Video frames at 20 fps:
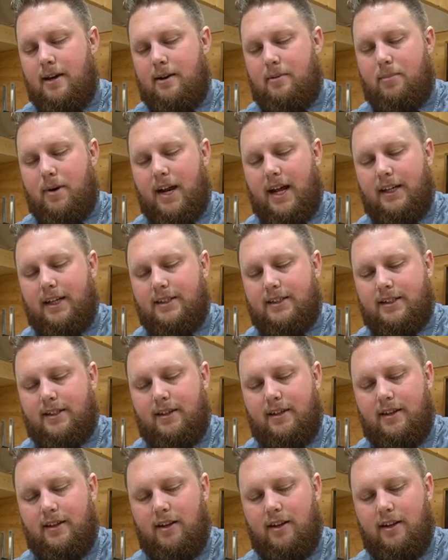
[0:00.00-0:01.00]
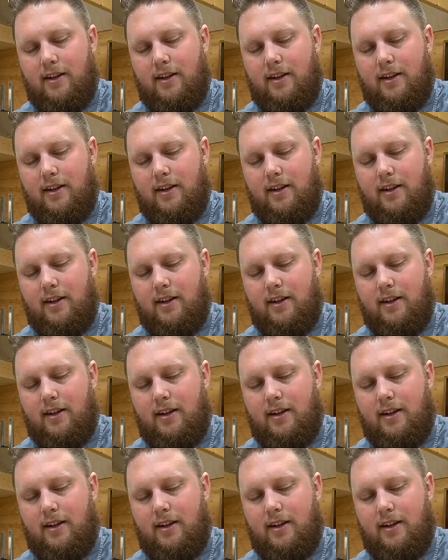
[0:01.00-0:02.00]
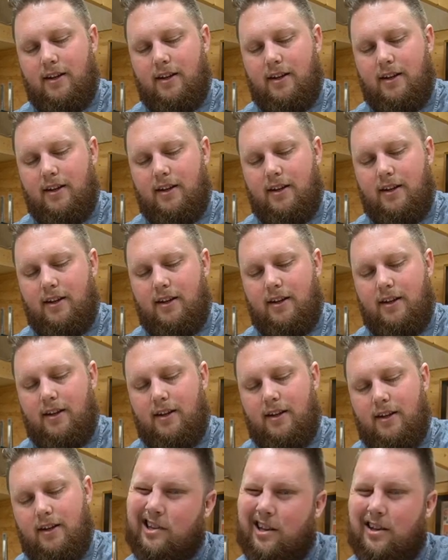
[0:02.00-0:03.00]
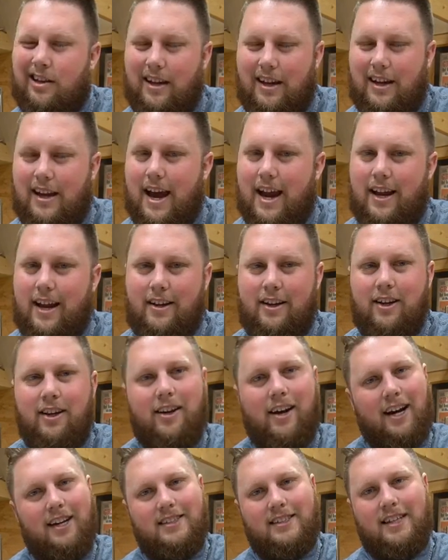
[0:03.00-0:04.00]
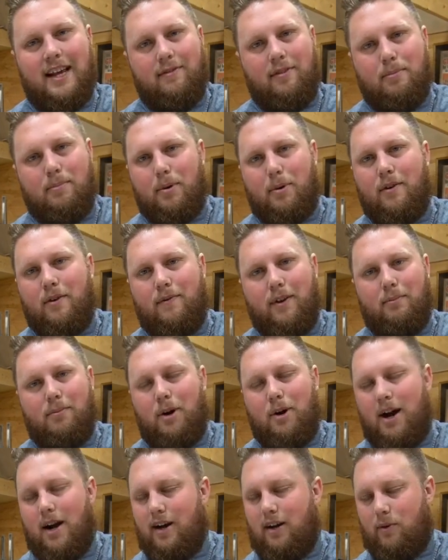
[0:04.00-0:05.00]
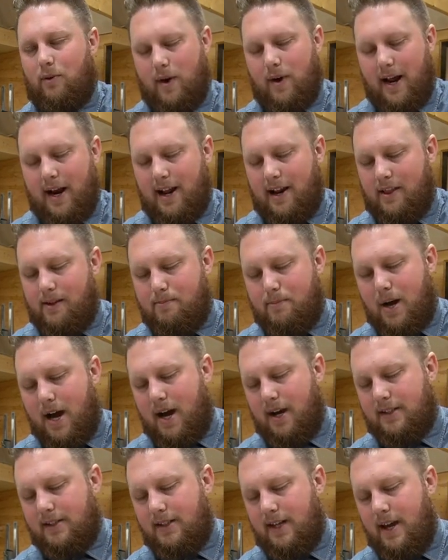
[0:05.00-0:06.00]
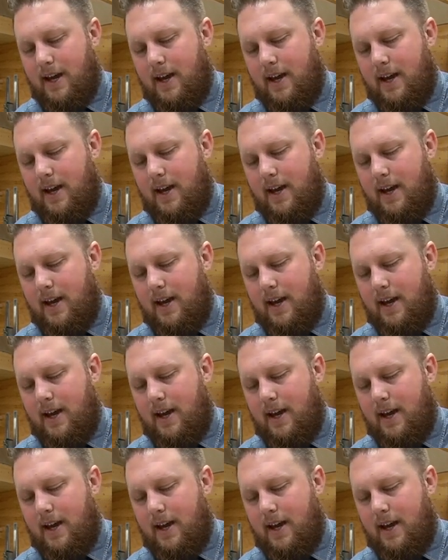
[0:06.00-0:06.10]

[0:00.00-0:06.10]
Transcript: But I just, you know, those first impressions are like, you gotta you gotta just have the perfect product right out of the box.